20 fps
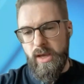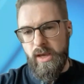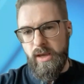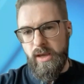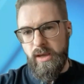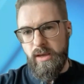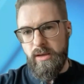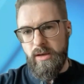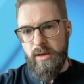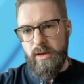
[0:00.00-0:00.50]

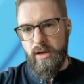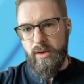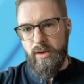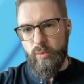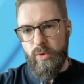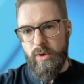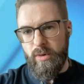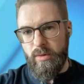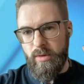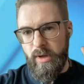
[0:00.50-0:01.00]
They
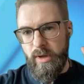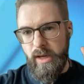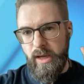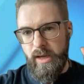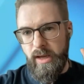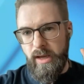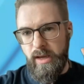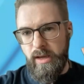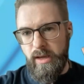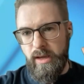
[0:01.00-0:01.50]
uh, will
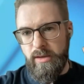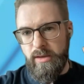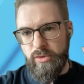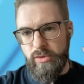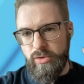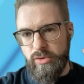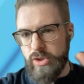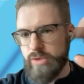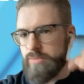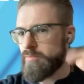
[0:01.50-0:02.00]

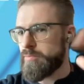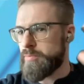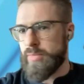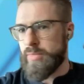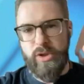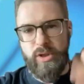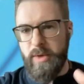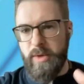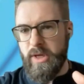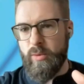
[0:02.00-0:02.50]
uh, just
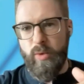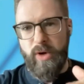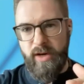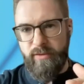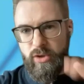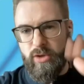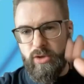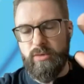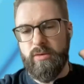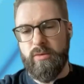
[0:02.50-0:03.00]
put them in
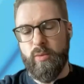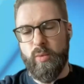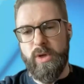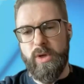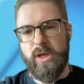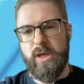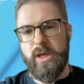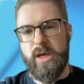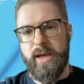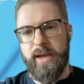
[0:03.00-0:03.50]
whenever
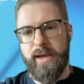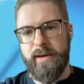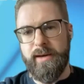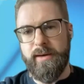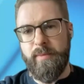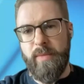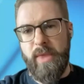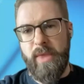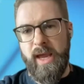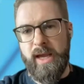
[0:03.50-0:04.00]
we
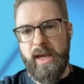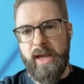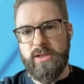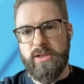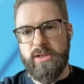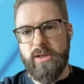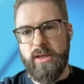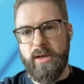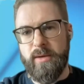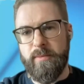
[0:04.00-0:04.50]
can
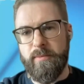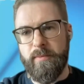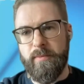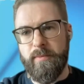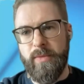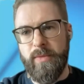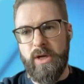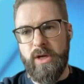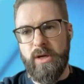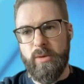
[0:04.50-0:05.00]
answer
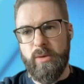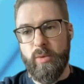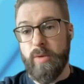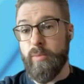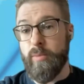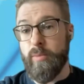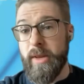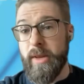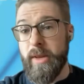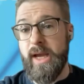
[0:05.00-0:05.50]
them. Uh,
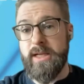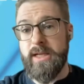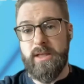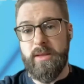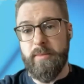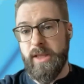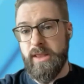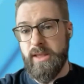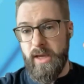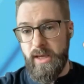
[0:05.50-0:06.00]
we'll probably answer
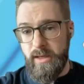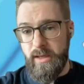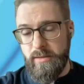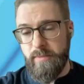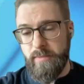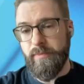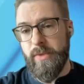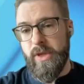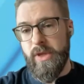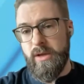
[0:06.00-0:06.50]
them at the
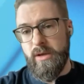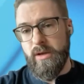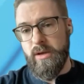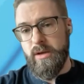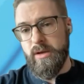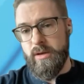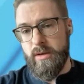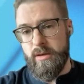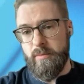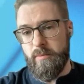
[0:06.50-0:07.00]
end,
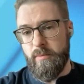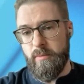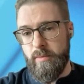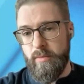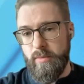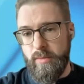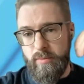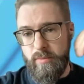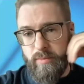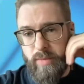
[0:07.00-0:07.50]
um,
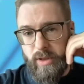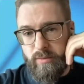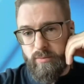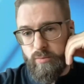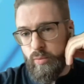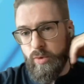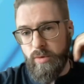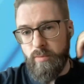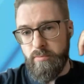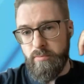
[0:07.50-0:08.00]
but
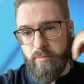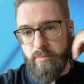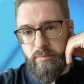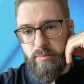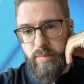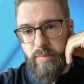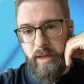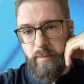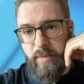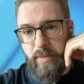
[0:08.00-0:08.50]
we'll
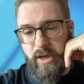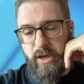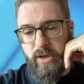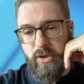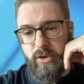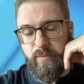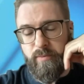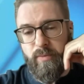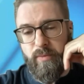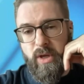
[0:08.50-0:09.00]
play it by
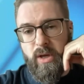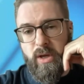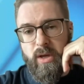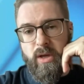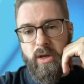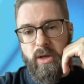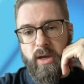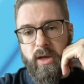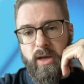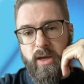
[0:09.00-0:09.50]
ear.
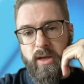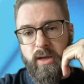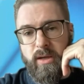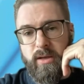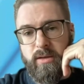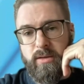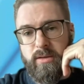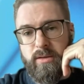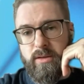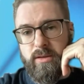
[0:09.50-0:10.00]

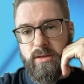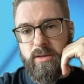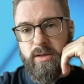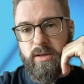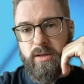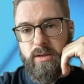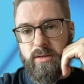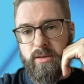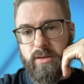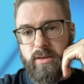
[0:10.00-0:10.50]
And
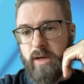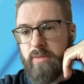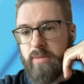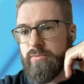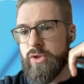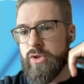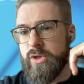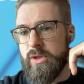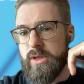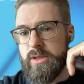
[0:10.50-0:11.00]
uh, yeah,
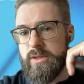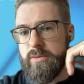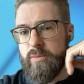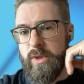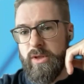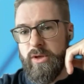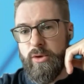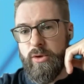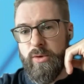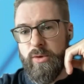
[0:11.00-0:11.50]
so that's
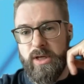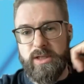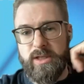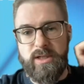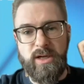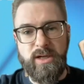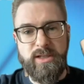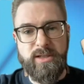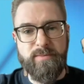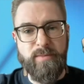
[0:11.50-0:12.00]
when the Q and A
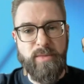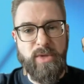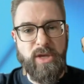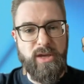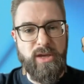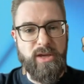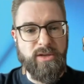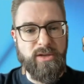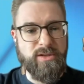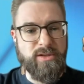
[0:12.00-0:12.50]
starts.
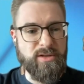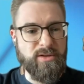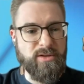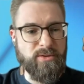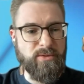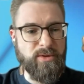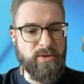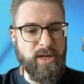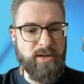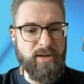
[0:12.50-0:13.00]

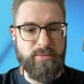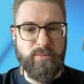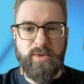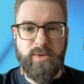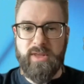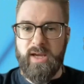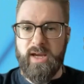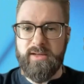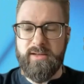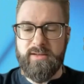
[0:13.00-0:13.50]
So yeah,
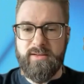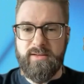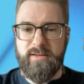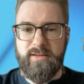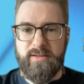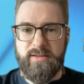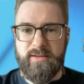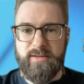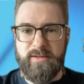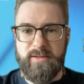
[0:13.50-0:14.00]
with that,
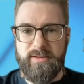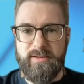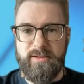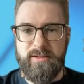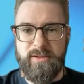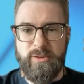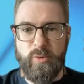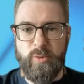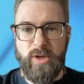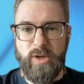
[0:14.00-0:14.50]

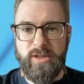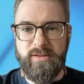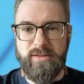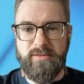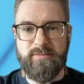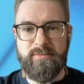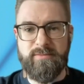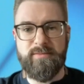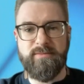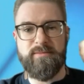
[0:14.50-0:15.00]
uh, Juan,
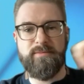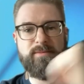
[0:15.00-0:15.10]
